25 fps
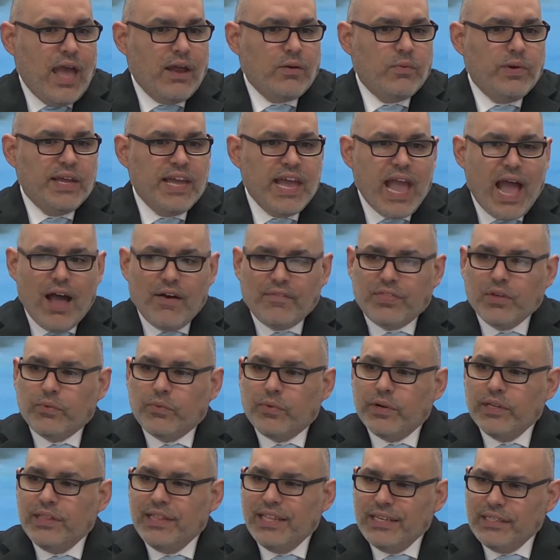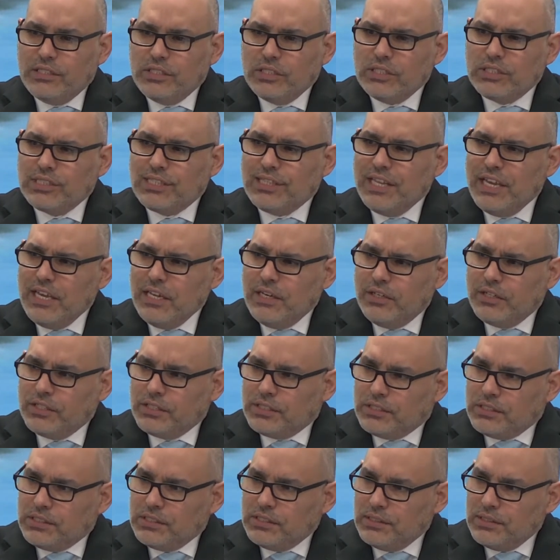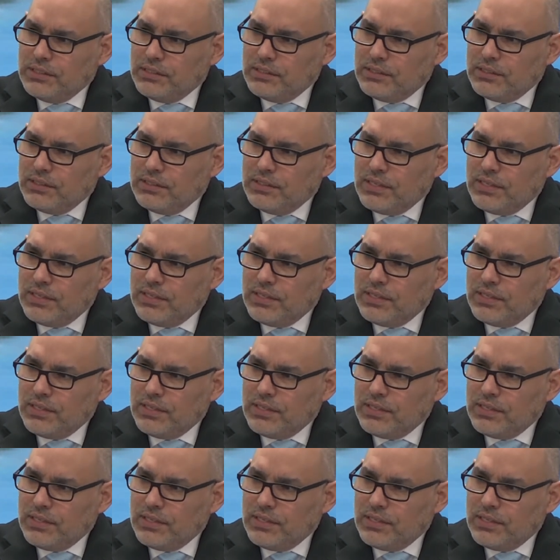and we have the religious leaders